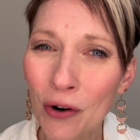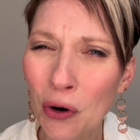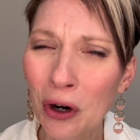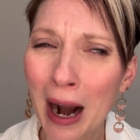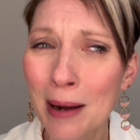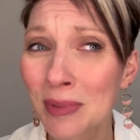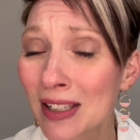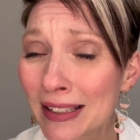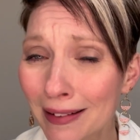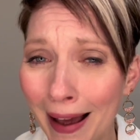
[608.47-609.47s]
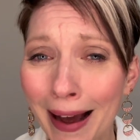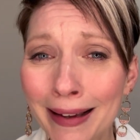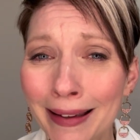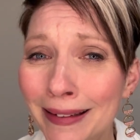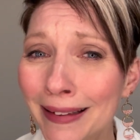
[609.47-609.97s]
or I'm
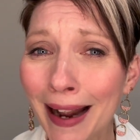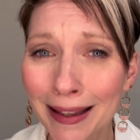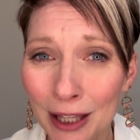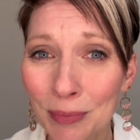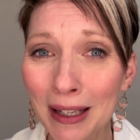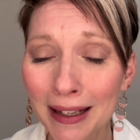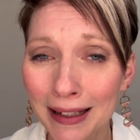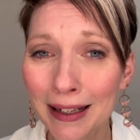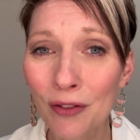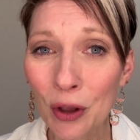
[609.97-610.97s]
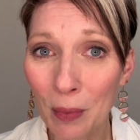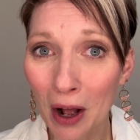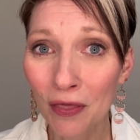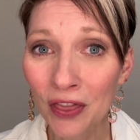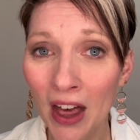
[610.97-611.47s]
slacking at the beginning of the
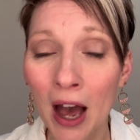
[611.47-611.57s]
month,